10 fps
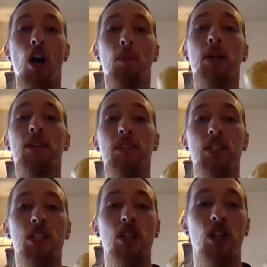But even
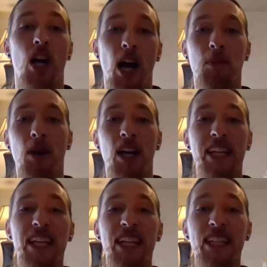still, I'm not
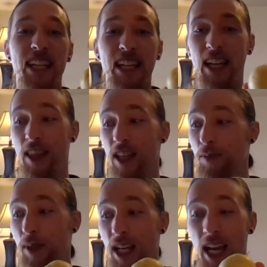eating this
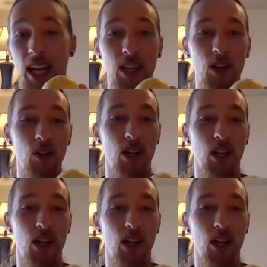potato.